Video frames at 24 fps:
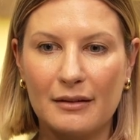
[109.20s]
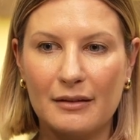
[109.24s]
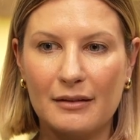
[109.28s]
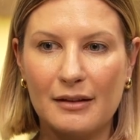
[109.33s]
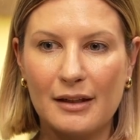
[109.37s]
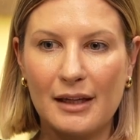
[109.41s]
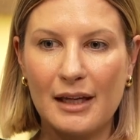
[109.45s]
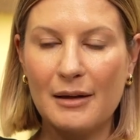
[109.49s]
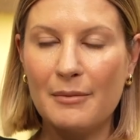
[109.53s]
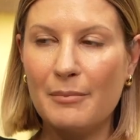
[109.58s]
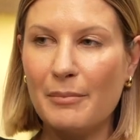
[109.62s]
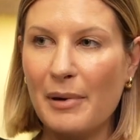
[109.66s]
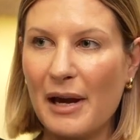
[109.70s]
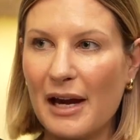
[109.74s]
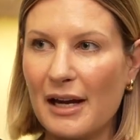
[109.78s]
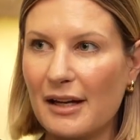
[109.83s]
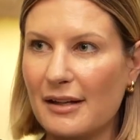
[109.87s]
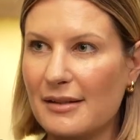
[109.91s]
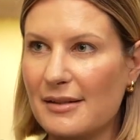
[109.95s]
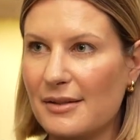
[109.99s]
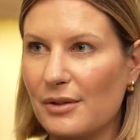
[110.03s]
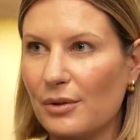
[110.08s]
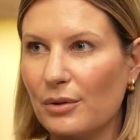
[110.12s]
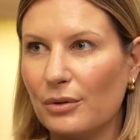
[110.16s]

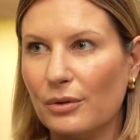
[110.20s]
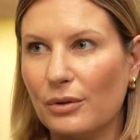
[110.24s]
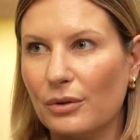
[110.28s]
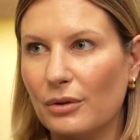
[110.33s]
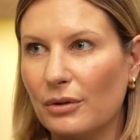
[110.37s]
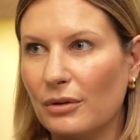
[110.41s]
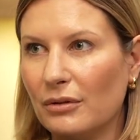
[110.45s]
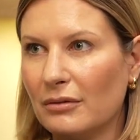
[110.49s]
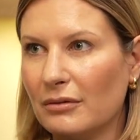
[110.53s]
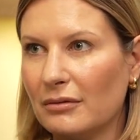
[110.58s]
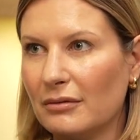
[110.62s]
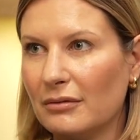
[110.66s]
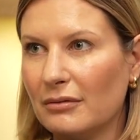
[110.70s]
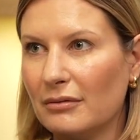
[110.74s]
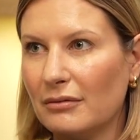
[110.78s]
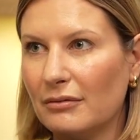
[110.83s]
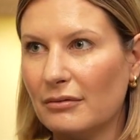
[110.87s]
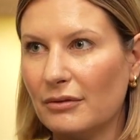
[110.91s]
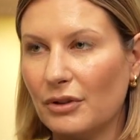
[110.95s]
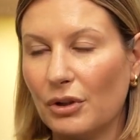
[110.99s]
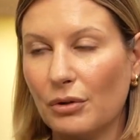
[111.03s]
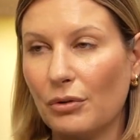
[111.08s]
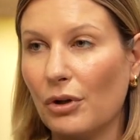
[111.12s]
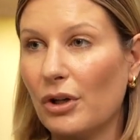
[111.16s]
impacts your
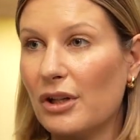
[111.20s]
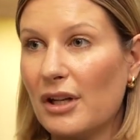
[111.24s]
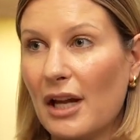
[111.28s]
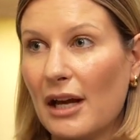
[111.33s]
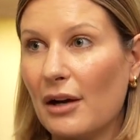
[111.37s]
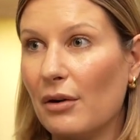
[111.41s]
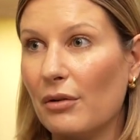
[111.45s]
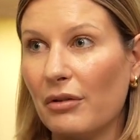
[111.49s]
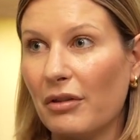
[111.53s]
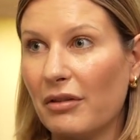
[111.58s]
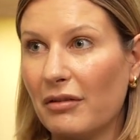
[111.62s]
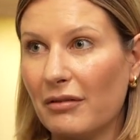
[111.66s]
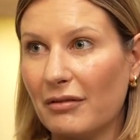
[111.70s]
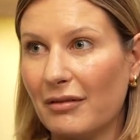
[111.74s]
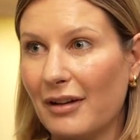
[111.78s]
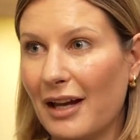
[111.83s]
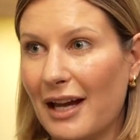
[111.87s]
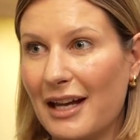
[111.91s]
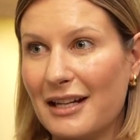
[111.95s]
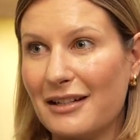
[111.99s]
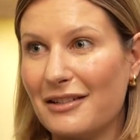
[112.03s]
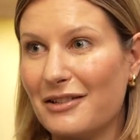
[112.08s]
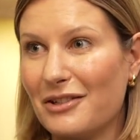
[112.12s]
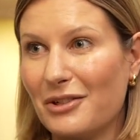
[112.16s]
own health
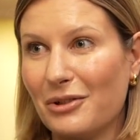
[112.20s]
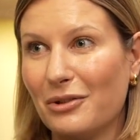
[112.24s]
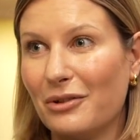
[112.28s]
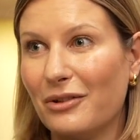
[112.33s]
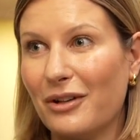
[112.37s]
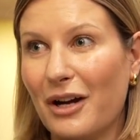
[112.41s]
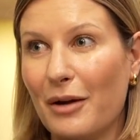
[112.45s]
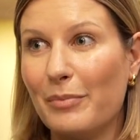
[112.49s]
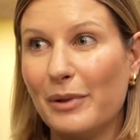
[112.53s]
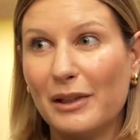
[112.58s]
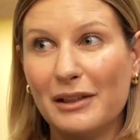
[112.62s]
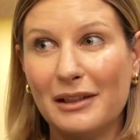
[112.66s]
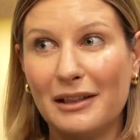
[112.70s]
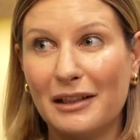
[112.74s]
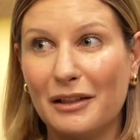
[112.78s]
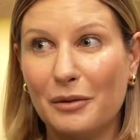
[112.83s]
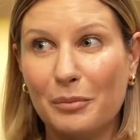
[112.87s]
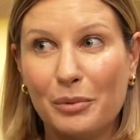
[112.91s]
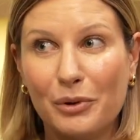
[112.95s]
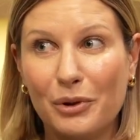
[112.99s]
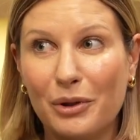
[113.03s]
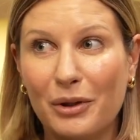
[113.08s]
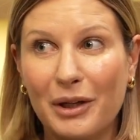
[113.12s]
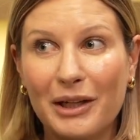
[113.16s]
and your ability to
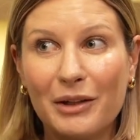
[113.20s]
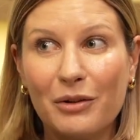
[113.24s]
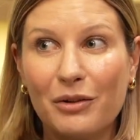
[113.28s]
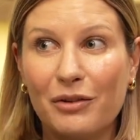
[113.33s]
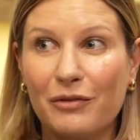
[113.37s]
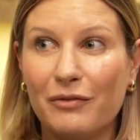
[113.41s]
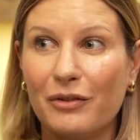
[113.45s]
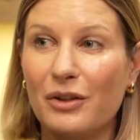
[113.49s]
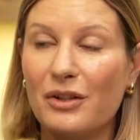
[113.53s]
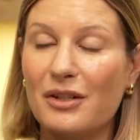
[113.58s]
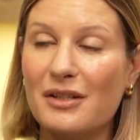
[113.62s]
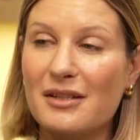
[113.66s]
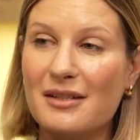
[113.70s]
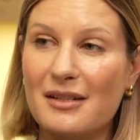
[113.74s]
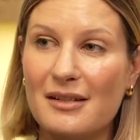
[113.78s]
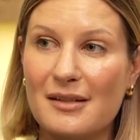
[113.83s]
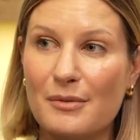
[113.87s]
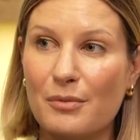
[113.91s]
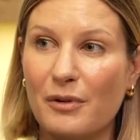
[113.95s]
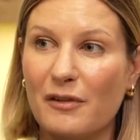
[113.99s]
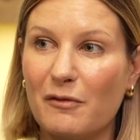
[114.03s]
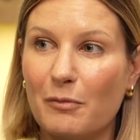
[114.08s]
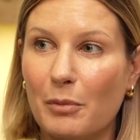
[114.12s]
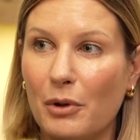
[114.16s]
put your health first, as
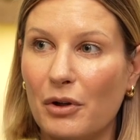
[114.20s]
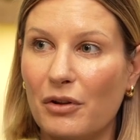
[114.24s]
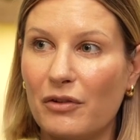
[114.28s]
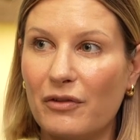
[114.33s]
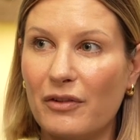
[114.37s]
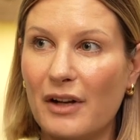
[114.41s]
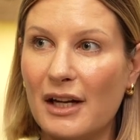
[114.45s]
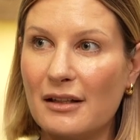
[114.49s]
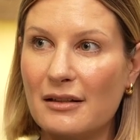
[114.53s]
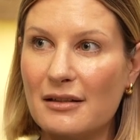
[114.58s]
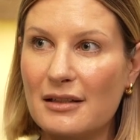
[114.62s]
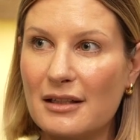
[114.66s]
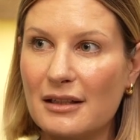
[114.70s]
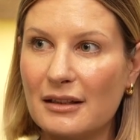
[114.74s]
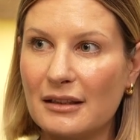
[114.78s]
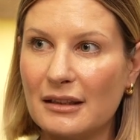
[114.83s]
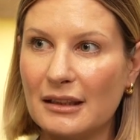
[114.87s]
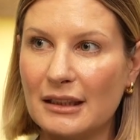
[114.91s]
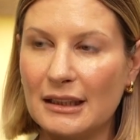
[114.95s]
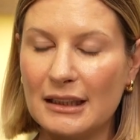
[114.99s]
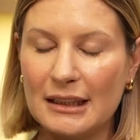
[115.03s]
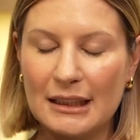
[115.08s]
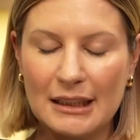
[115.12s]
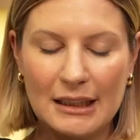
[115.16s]
we've both found.
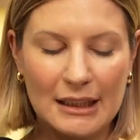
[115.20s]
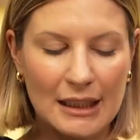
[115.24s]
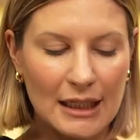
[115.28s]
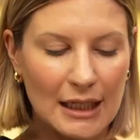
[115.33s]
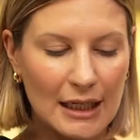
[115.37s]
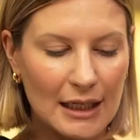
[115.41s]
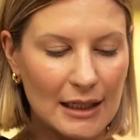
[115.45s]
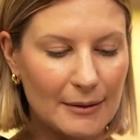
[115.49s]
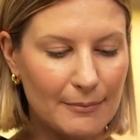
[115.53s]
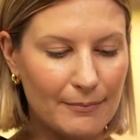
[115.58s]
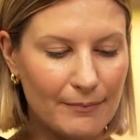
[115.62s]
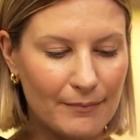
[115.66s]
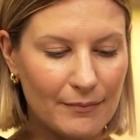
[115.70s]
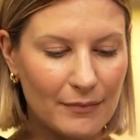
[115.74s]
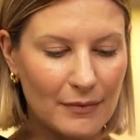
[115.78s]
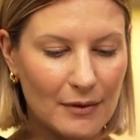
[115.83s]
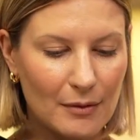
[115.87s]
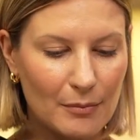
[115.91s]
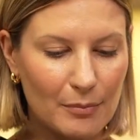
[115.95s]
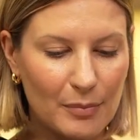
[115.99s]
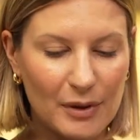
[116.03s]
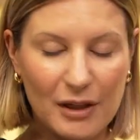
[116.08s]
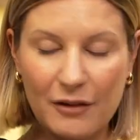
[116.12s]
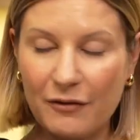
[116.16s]
Yeah.
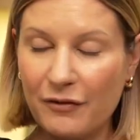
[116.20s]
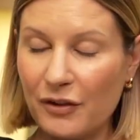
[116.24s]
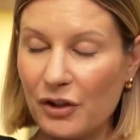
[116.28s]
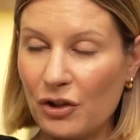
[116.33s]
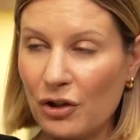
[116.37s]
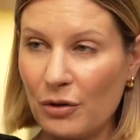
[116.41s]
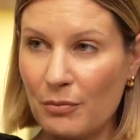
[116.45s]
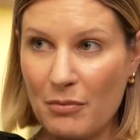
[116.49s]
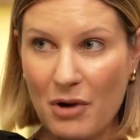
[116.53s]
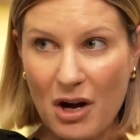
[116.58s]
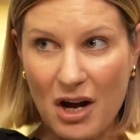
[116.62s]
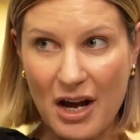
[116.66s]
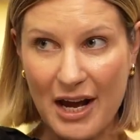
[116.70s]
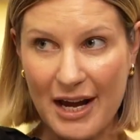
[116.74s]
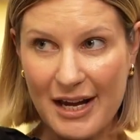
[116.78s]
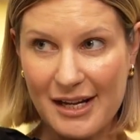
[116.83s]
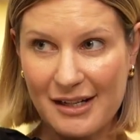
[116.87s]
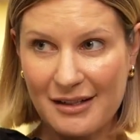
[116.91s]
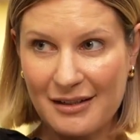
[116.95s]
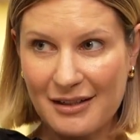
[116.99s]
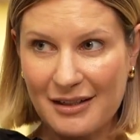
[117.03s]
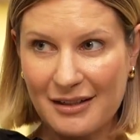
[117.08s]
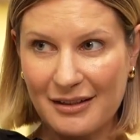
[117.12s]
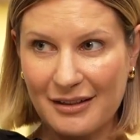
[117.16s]
But if you don't
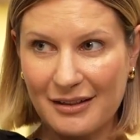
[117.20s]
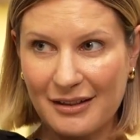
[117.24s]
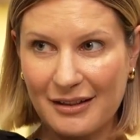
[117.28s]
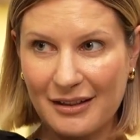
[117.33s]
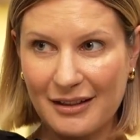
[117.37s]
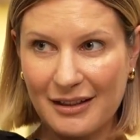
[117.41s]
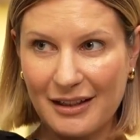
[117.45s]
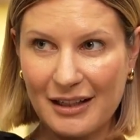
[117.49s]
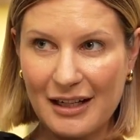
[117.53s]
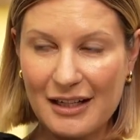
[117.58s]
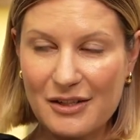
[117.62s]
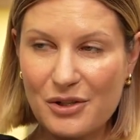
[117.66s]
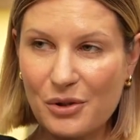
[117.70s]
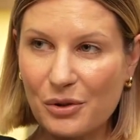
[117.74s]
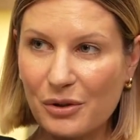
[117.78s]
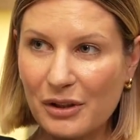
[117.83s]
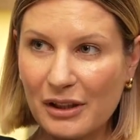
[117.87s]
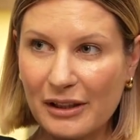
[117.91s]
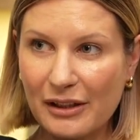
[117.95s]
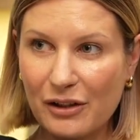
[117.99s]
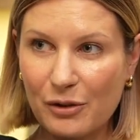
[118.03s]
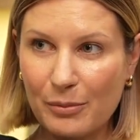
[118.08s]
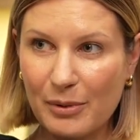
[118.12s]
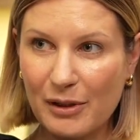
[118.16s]
mind, can I talk a
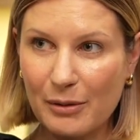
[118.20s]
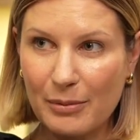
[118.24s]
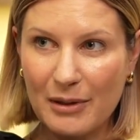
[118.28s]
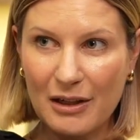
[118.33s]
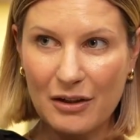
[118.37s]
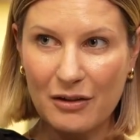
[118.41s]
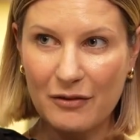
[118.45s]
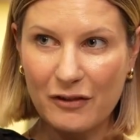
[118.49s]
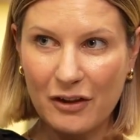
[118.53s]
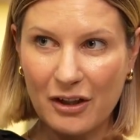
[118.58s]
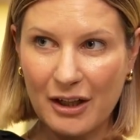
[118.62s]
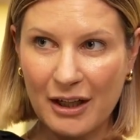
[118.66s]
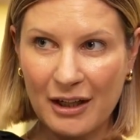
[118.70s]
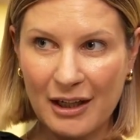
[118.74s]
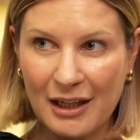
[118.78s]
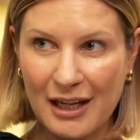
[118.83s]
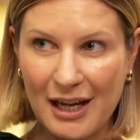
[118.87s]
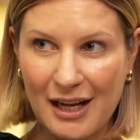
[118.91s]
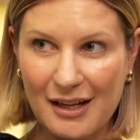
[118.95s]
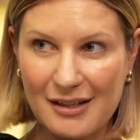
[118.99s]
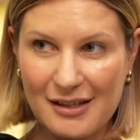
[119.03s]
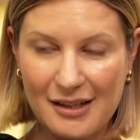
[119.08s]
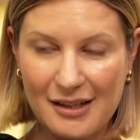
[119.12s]
little bit about ovarian cancer?